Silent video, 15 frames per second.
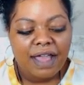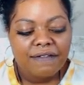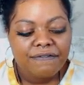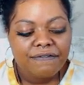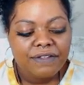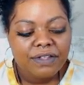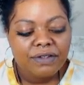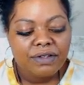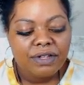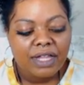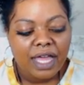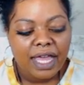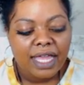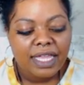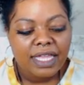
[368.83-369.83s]
I feel
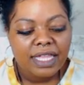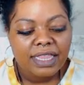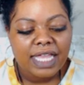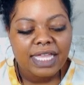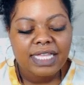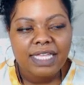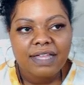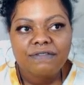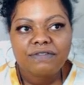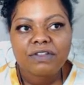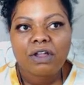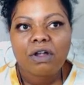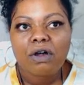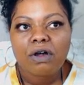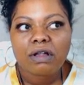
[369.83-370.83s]
like they give
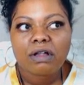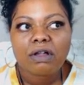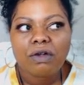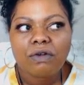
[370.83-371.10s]
their heart